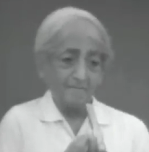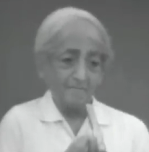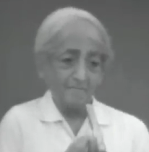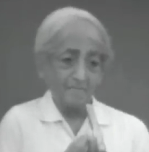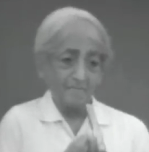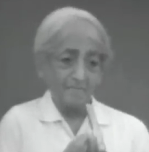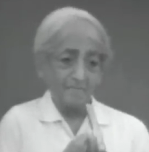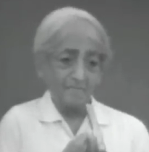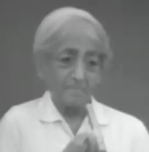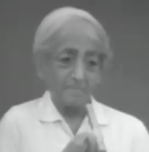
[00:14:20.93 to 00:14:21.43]

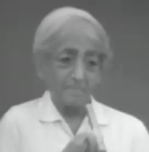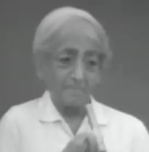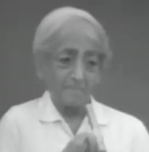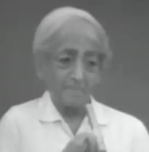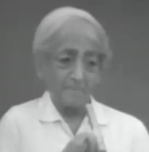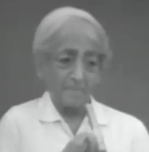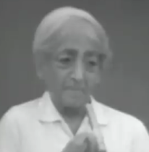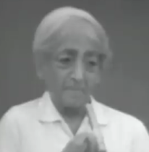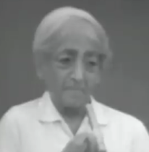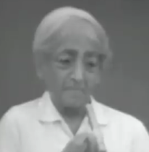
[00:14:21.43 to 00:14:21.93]

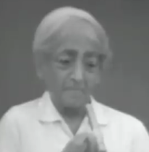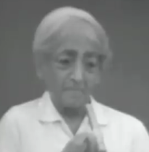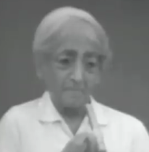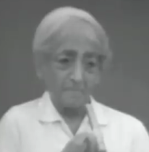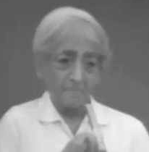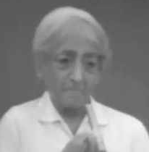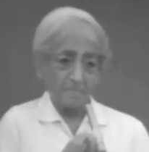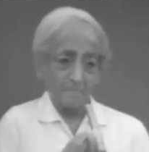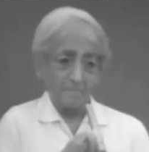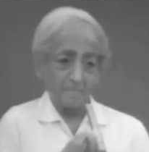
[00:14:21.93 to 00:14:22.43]

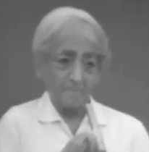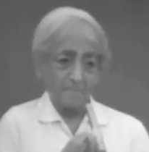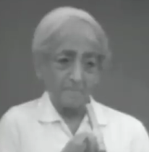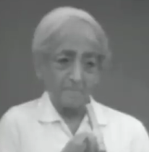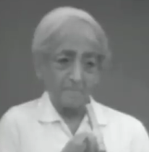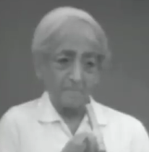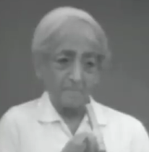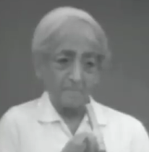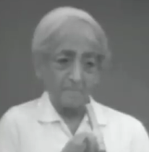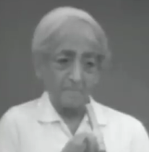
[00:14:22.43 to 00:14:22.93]

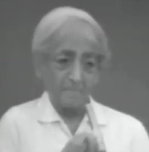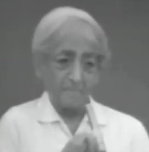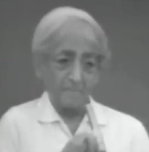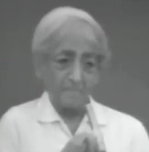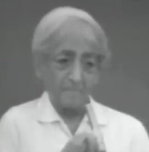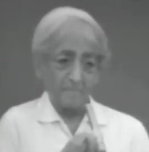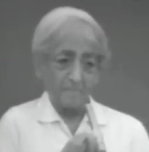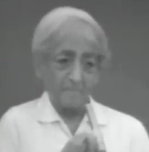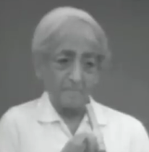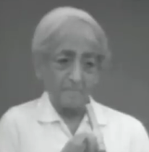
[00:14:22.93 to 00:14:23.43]
(no one is talking)